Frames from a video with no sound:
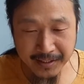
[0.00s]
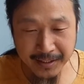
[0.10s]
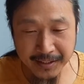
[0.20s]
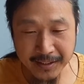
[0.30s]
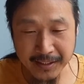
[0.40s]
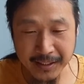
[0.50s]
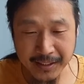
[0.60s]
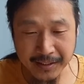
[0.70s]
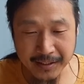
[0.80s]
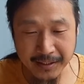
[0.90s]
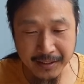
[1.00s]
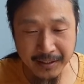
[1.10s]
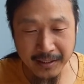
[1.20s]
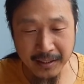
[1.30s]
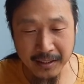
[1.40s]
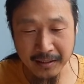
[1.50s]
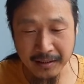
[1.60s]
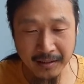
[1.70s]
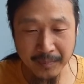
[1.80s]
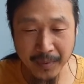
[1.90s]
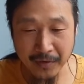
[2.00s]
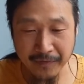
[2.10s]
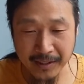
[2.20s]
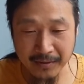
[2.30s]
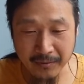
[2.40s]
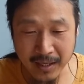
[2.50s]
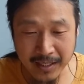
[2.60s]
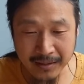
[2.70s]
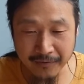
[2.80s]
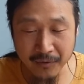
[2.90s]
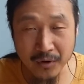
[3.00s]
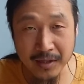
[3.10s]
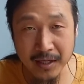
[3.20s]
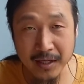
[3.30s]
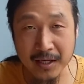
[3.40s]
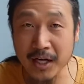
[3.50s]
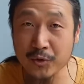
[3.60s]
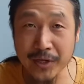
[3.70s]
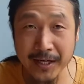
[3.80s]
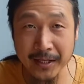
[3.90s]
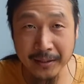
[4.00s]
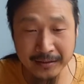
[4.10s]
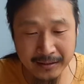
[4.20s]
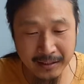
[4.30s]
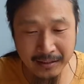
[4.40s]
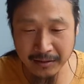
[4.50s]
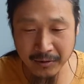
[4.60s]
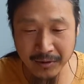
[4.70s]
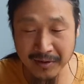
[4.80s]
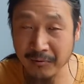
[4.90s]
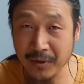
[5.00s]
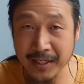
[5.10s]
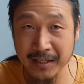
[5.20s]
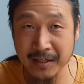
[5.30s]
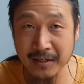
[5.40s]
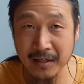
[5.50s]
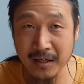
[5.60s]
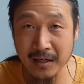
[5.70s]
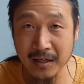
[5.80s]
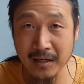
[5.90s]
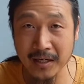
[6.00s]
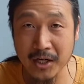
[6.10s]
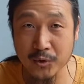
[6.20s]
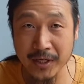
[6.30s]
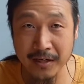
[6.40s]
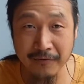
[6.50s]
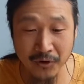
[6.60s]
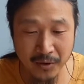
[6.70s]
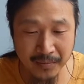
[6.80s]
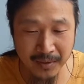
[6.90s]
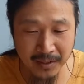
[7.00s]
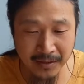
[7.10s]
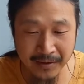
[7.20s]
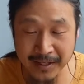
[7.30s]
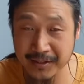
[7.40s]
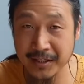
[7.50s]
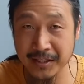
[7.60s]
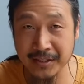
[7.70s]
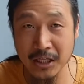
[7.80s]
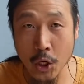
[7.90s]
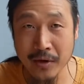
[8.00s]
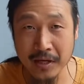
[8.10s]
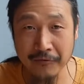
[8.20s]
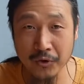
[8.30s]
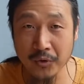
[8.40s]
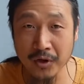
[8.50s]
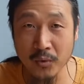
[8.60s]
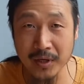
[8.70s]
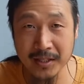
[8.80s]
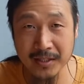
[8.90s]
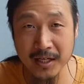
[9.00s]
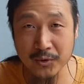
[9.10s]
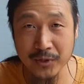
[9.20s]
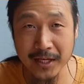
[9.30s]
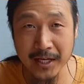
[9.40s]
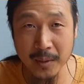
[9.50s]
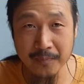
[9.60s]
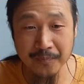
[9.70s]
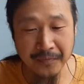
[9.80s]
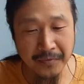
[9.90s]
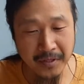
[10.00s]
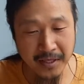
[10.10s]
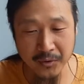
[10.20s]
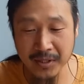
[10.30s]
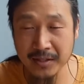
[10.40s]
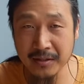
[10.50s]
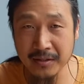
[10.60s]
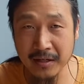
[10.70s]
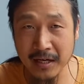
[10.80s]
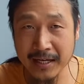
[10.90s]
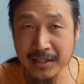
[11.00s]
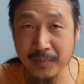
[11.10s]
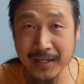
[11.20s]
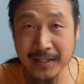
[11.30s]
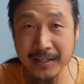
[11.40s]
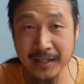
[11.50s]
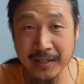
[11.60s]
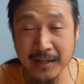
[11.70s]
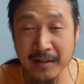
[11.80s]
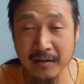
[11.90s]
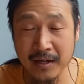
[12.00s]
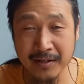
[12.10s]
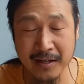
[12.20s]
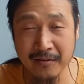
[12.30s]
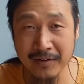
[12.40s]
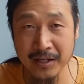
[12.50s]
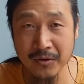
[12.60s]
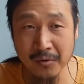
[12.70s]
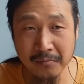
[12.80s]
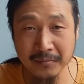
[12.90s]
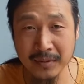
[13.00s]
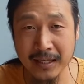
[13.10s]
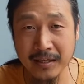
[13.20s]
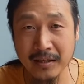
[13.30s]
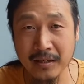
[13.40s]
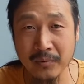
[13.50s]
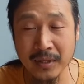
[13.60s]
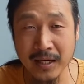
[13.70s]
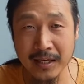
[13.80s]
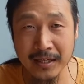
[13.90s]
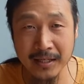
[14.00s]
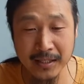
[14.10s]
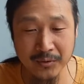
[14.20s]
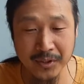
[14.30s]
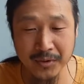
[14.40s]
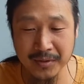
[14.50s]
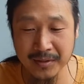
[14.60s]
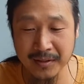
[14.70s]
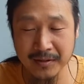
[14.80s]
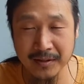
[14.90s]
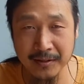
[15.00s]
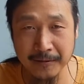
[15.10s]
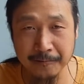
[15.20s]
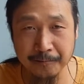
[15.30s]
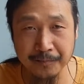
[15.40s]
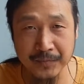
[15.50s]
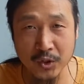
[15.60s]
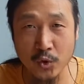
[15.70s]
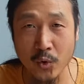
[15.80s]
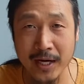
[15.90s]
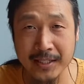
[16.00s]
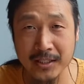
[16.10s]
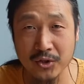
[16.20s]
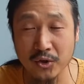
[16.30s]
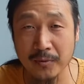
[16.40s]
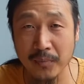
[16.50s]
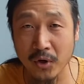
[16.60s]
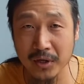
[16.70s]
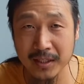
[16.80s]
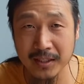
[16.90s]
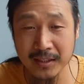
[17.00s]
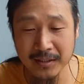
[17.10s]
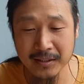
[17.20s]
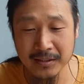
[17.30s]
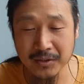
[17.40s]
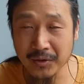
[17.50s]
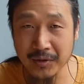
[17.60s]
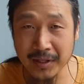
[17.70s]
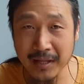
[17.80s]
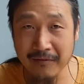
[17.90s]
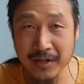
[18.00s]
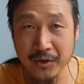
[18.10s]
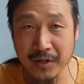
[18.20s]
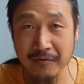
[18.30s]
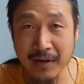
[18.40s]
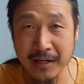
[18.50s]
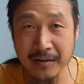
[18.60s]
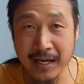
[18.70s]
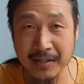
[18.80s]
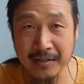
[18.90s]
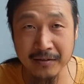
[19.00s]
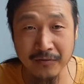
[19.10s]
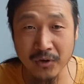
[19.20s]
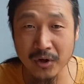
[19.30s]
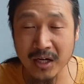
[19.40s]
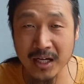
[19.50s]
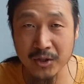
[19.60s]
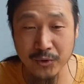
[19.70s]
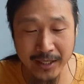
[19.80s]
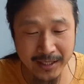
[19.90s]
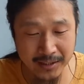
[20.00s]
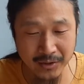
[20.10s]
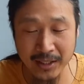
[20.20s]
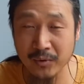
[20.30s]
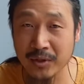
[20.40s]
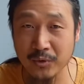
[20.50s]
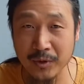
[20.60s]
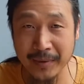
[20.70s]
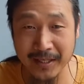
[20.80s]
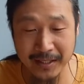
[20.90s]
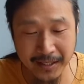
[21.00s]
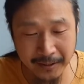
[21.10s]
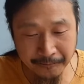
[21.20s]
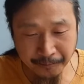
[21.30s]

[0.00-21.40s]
dish is a perfect one for the country air. We need a country air from this dish. If you don't know what is country air, you can I explained it in another video, like when I introduced the twice cooked pork. So in that video, you can find the answer for country air. So I don't want to repeat it here.